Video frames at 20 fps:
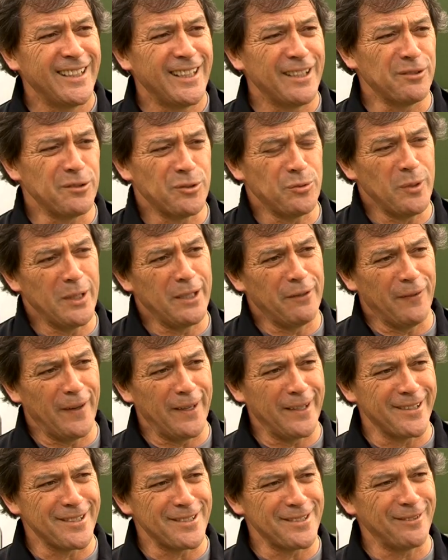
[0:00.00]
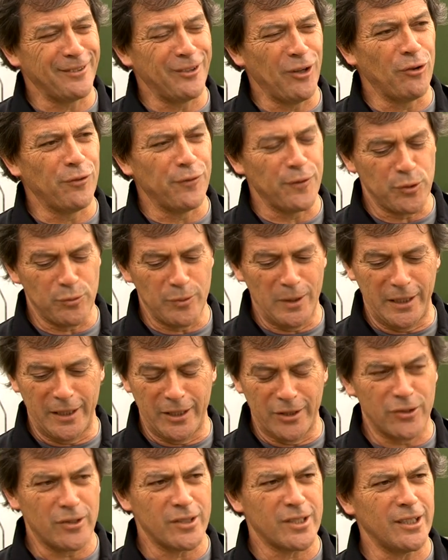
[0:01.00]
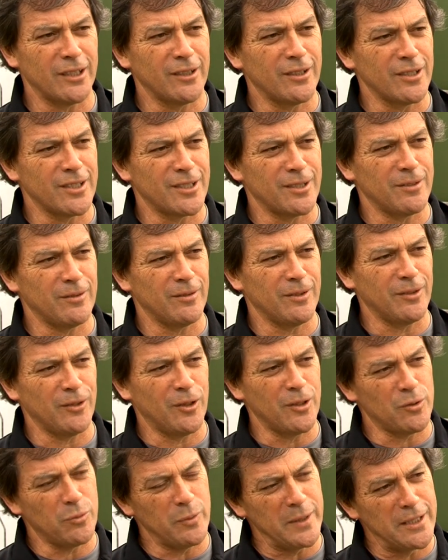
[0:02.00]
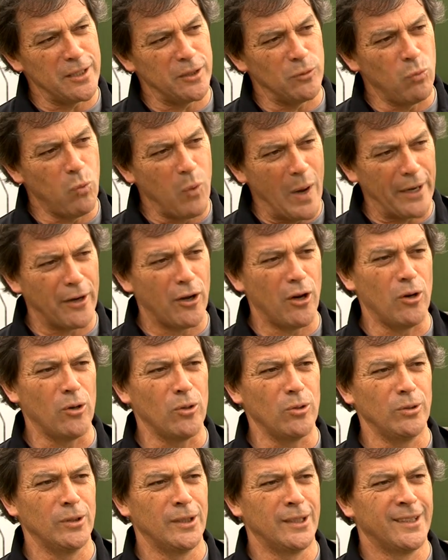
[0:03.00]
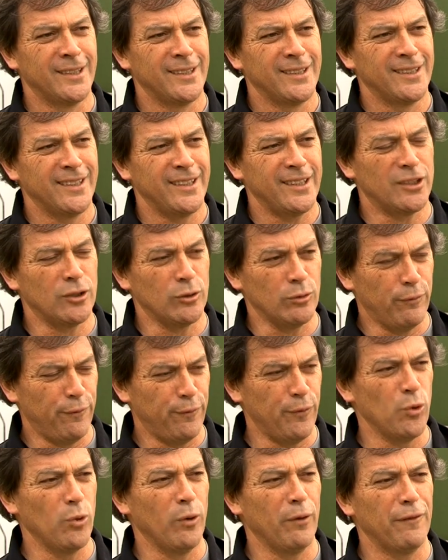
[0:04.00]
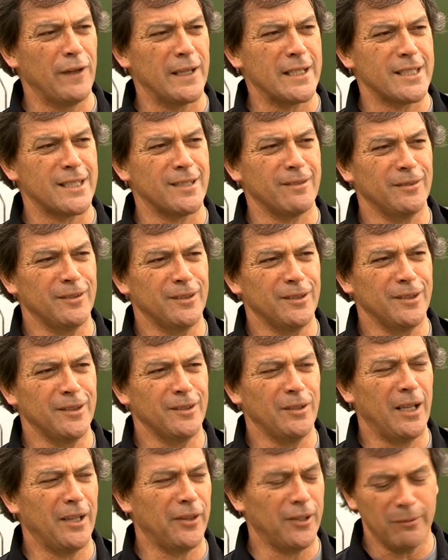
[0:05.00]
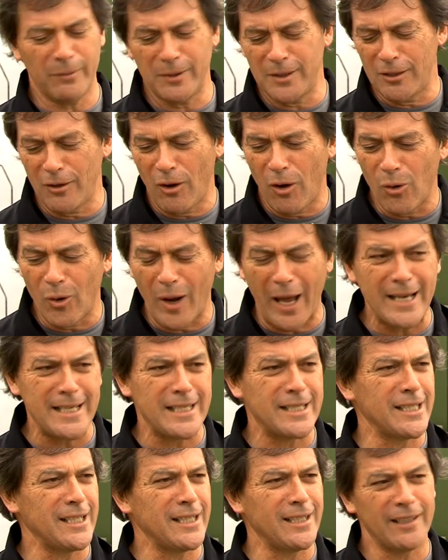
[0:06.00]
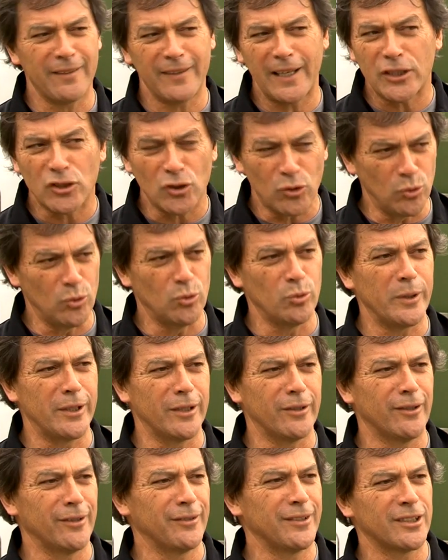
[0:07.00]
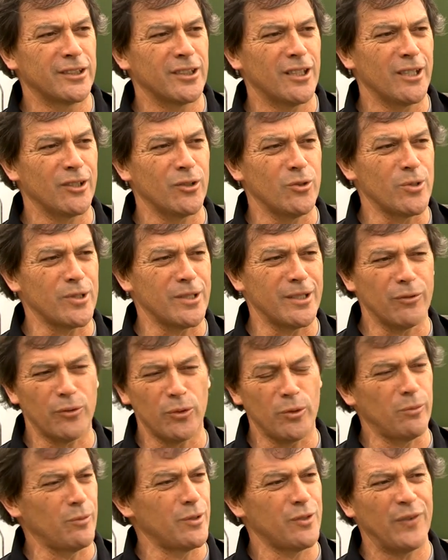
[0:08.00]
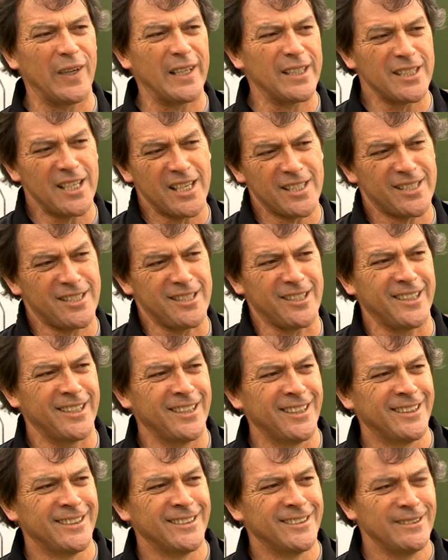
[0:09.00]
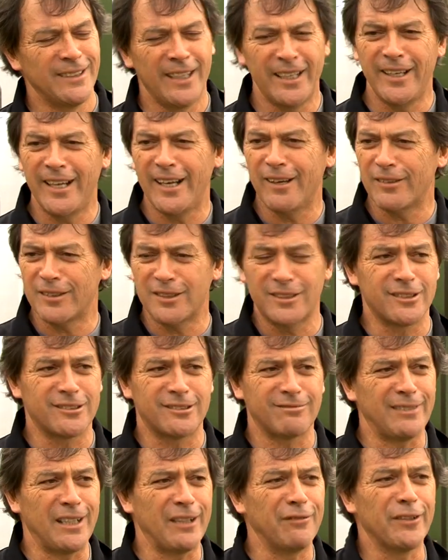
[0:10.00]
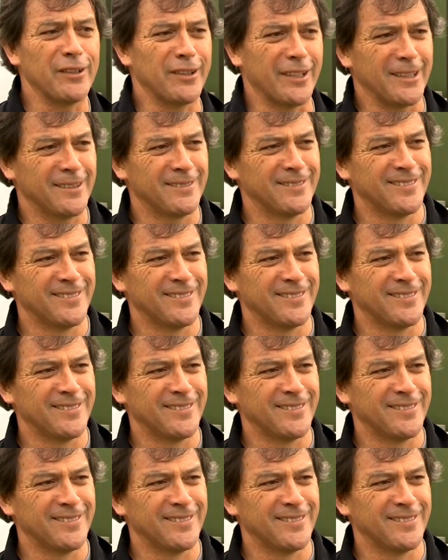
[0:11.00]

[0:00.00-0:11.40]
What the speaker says: It was really funny because the golf was really interesting because we did one hole. It took 4 of us. I think we did a hole 18, and that's all we did on the entire course, and thought it was fantastic. And now it's everything.